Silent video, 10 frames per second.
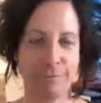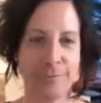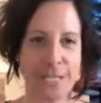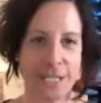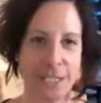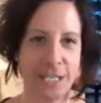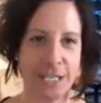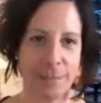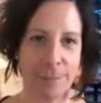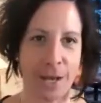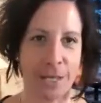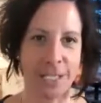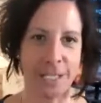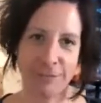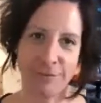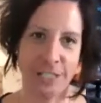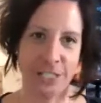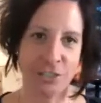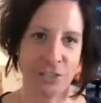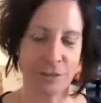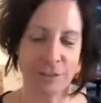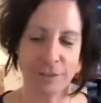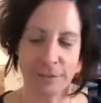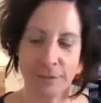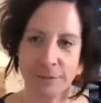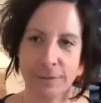delicate body and finish to it. So,